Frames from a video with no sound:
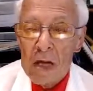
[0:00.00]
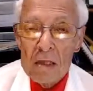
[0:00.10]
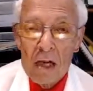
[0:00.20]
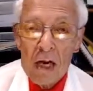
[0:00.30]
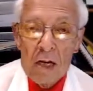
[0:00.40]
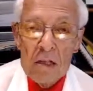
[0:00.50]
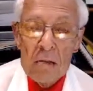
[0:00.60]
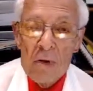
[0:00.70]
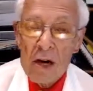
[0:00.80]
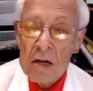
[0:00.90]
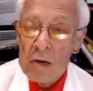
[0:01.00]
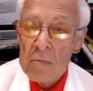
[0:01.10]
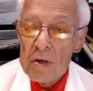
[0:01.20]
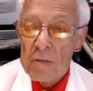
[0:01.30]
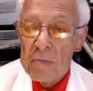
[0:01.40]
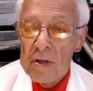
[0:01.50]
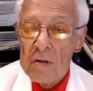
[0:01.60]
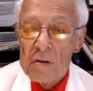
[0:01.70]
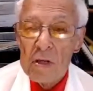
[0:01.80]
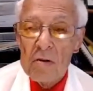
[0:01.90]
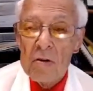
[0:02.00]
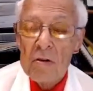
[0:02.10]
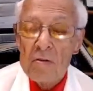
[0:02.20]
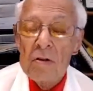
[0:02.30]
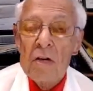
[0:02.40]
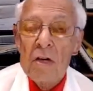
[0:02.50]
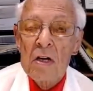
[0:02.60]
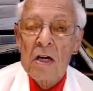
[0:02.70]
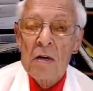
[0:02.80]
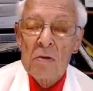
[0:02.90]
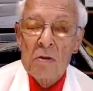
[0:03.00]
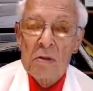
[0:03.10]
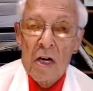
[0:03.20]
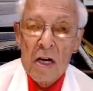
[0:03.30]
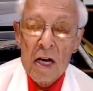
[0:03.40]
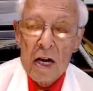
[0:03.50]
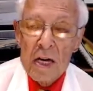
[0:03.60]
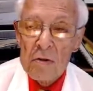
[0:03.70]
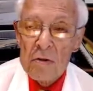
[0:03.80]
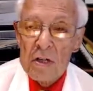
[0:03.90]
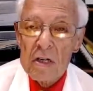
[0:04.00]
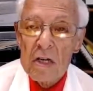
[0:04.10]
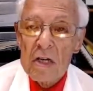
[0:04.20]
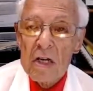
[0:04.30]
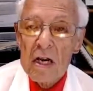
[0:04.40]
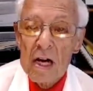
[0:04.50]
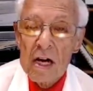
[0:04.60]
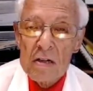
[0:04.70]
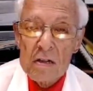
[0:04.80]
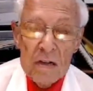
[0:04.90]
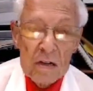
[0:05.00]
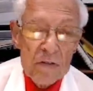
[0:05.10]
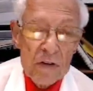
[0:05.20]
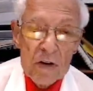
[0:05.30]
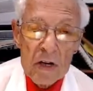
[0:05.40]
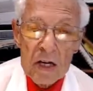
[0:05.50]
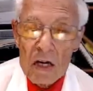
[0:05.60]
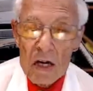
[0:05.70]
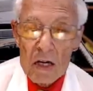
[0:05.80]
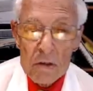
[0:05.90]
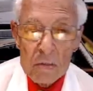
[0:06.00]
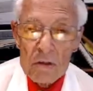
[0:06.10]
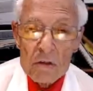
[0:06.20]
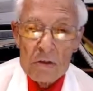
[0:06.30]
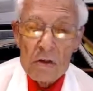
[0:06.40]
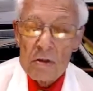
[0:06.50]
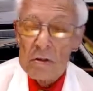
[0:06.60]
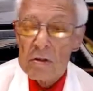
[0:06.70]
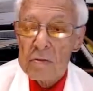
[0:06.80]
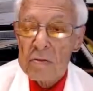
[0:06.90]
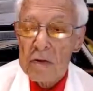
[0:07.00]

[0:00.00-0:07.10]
Like the modern meters, however, it was not accurate at higher blood sugars.